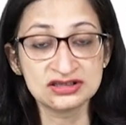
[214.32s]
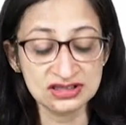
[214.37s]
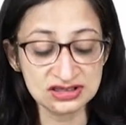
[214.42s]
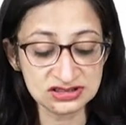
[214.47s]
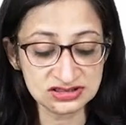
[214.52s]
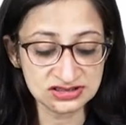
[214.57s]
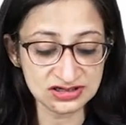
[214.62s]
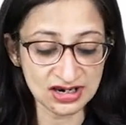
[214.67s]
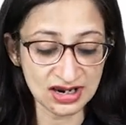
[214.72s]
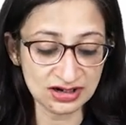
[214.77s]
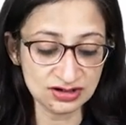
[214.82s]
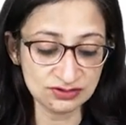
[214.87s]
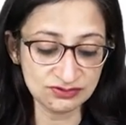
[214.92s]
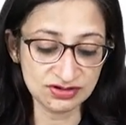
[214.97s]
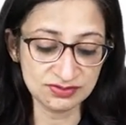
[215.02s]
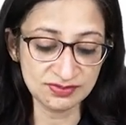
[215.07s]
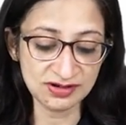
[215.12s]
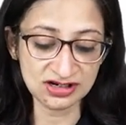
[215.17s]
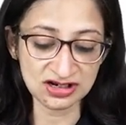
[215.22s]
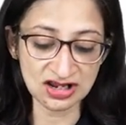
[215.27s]
this child
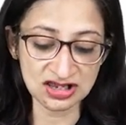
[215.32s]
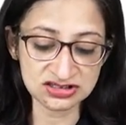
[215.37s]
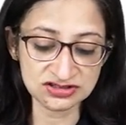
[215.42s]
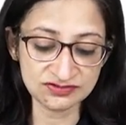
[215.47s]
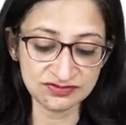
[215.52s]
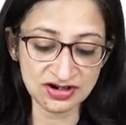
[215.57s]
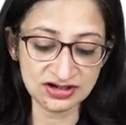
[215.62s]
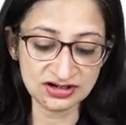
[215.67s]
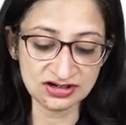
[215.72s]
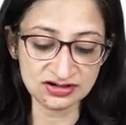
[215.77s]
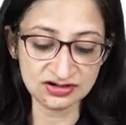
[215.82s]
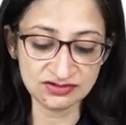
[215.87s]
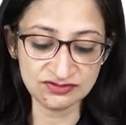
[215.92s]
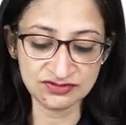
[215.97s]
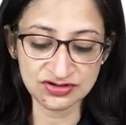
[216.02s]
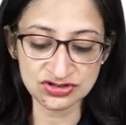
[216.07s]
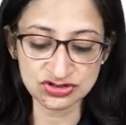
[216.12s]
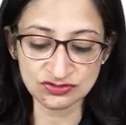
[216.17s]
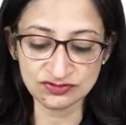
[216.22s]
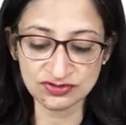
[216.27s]
will be classified under
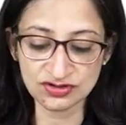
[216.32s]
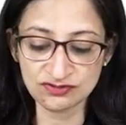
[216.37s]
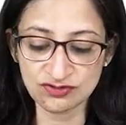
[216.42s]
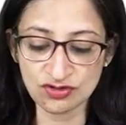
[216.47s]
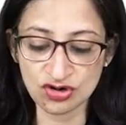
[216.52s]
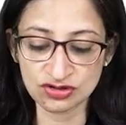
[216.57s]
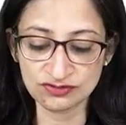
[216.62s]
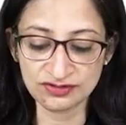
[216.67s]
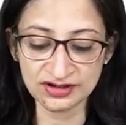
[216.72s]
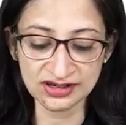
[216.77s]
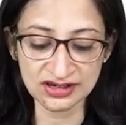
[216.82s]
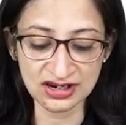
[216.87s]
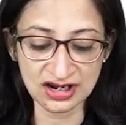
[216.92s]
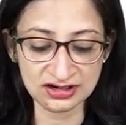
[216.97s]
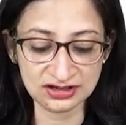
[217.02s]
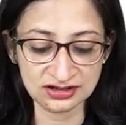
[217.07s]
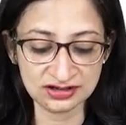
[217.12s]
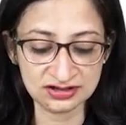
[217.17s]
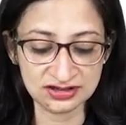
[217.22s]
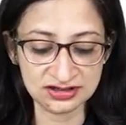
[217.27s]
which of the following
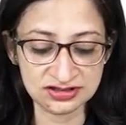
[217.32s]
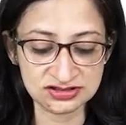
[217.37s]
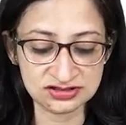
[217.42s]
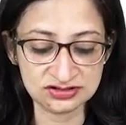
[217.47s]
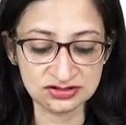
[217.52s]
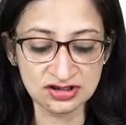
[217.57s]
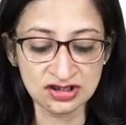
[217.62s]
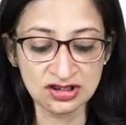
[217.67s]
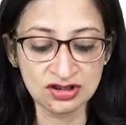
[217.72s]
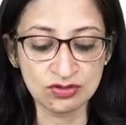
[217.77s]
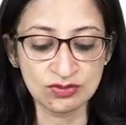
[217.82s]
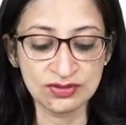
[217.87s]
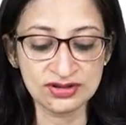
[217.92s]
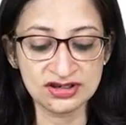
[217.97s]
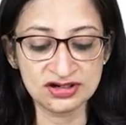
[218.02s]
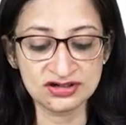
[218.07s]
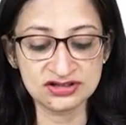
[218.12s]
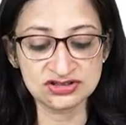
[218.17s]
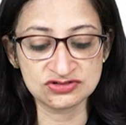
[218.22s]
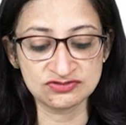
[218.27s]
categories
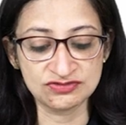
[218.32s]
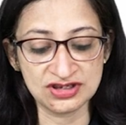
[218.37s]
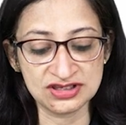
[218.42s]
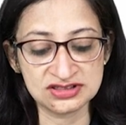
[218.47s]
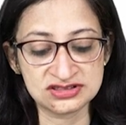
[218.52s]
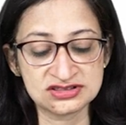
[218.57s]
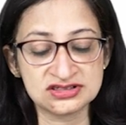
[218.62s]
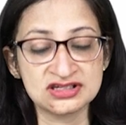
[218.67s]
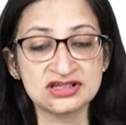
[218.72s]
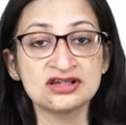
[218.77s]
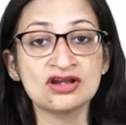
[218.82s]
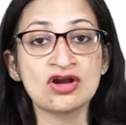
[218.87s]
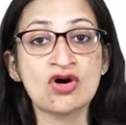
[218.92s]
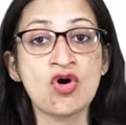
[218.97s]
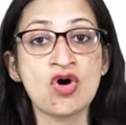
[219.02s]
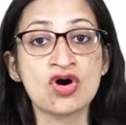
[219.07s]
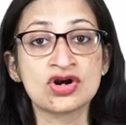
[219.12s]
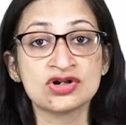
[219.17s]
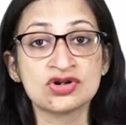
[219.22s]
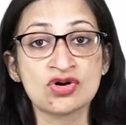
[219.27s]
whether it is wasting
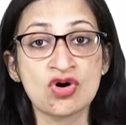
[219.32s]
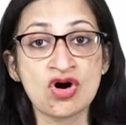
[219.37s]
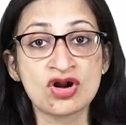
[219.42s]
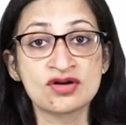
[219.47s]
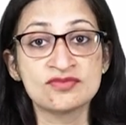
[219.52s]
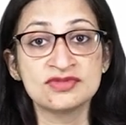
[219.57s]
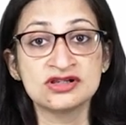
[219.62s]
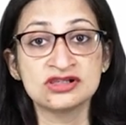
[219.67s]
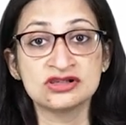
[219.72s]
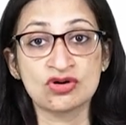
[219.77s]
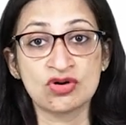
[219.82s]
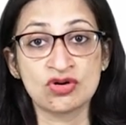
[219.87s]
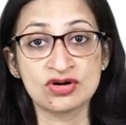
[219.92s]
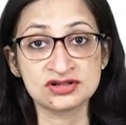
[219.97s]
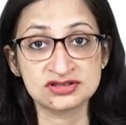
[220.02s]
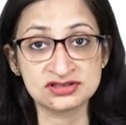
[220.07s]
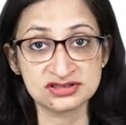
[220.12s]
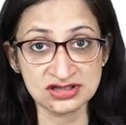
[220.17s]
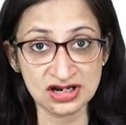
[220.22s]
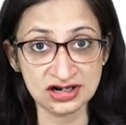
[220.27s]
or normal or
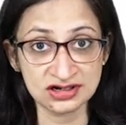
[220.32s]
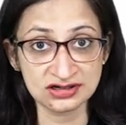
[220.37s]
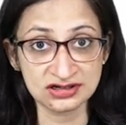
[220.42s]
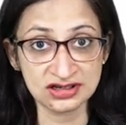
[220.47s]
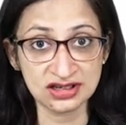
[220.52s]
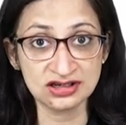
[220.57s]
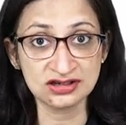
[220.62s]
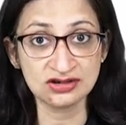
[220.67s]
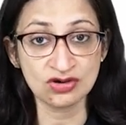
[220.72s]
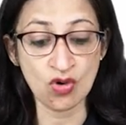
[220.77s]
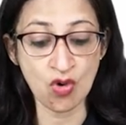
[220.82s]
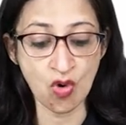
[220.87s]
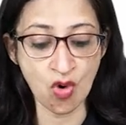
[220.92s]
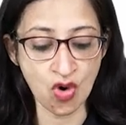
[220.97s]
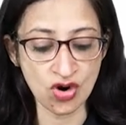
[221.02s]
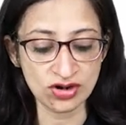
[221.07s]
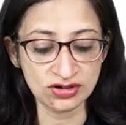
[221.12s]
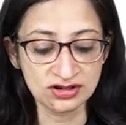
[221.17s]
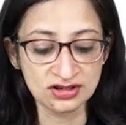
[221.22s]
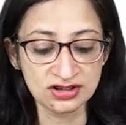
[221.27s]
stunting
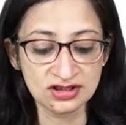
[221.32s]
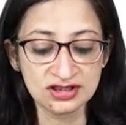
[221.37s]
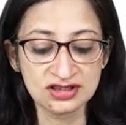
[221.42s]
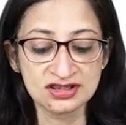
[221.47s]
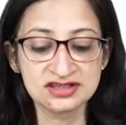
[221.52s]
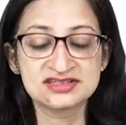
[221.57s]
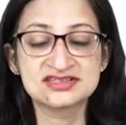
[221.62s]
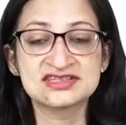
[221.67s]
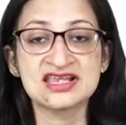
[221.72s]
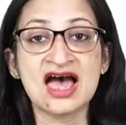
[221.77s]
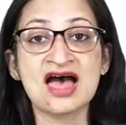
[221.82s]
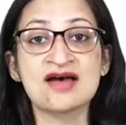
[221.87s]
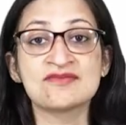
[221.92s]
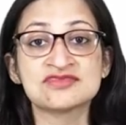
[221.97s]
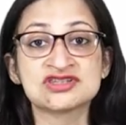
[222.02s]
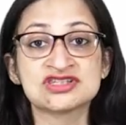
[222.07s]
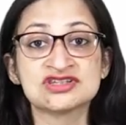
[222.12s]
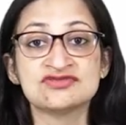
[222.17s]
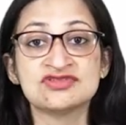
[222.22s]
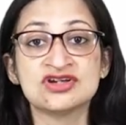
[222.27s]
or sam
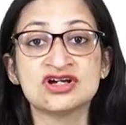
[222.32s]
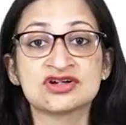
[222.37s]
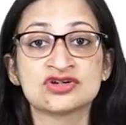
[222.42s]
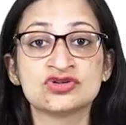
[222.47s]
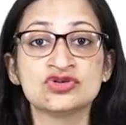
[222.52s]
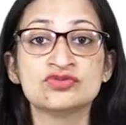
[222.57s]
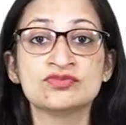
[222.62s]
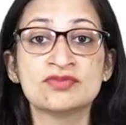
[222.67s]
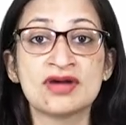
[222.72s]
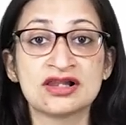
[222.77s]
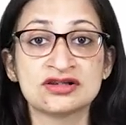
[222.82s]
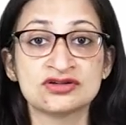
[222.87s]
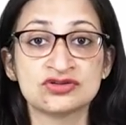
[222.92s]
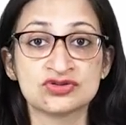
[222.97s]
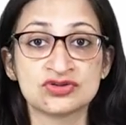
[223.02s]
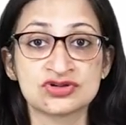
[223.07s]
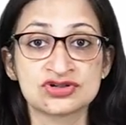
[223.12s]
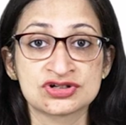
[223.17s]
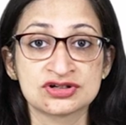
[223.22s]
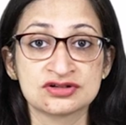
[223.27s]
severe acute
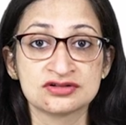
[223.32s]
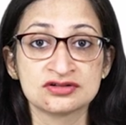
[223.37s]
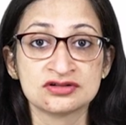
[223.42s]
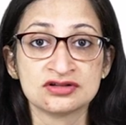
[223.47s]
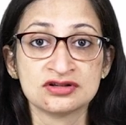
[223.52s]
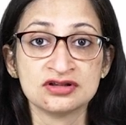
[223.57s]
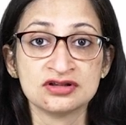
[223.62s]
malnutrition